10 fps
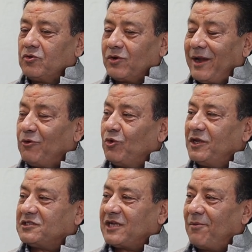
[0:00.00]
try to
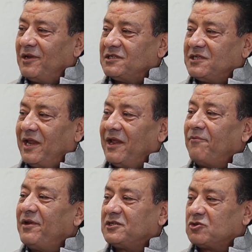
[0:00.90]
establish
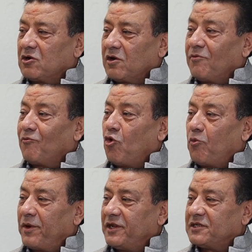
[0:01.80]
every sort of
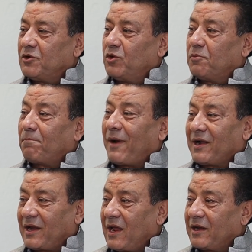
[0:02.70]
cooperation with
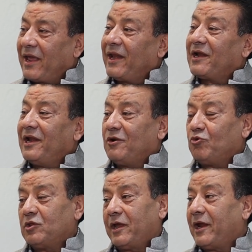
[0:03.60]
PATA directly
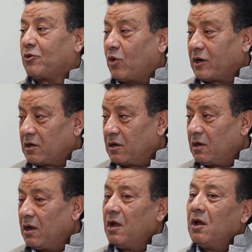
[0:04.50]
to the
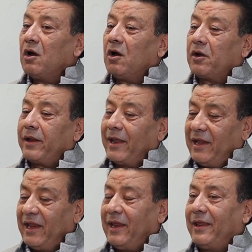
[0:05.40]
headquarters or
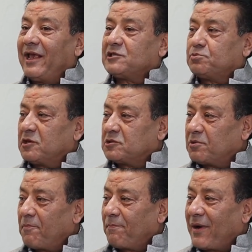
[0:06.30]
any experts
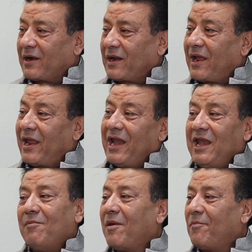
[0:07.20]
from PATA,
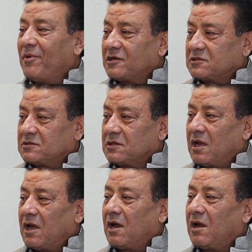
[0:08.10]
any members
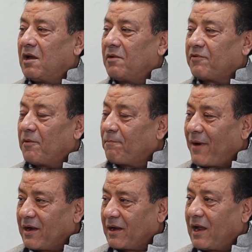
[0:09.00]
uh, from
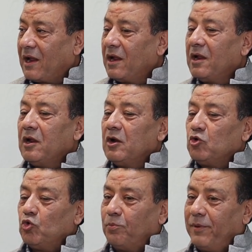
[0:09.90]
PATA
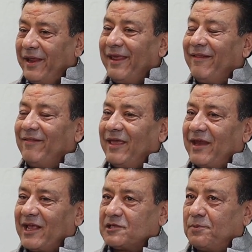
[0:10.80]
to bring in
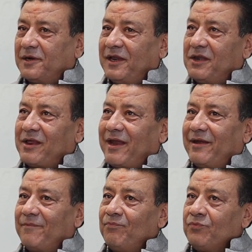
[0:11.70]
their expertise
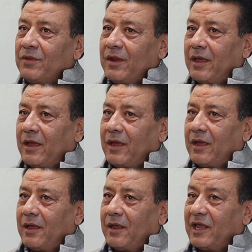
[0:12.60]
and
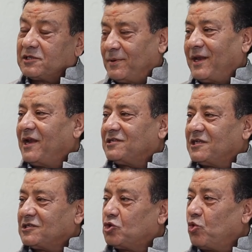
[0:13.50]
uh,
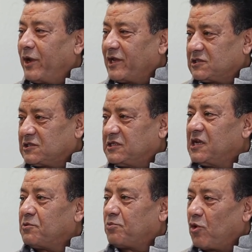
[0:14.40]
experiences through
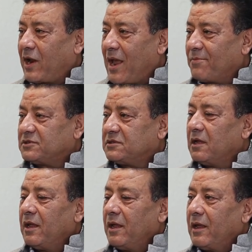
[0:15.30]
exchange
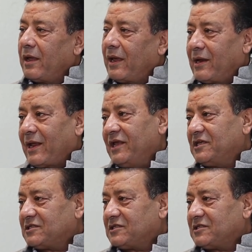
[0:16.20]
programs. And I